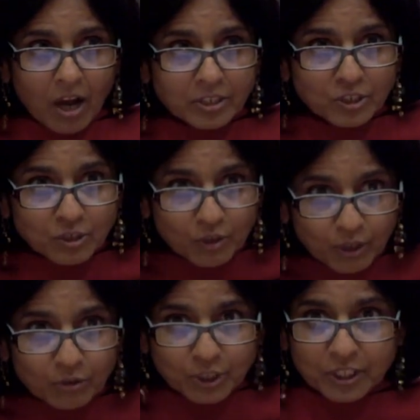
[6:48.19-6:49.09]

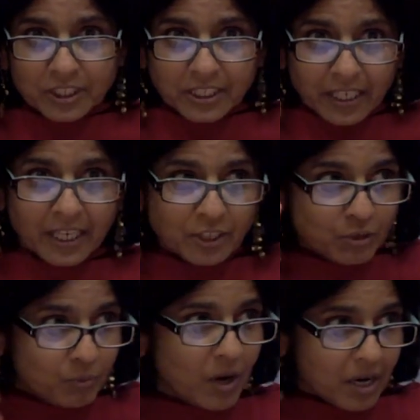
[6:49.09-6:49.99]
solutions that need
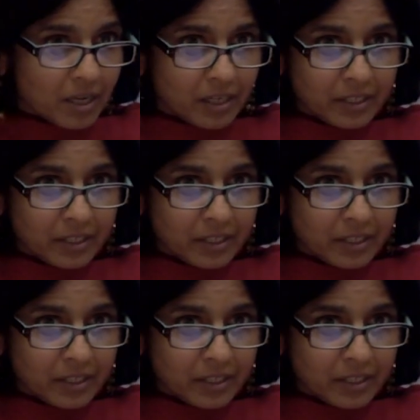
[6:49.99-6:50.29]
to work,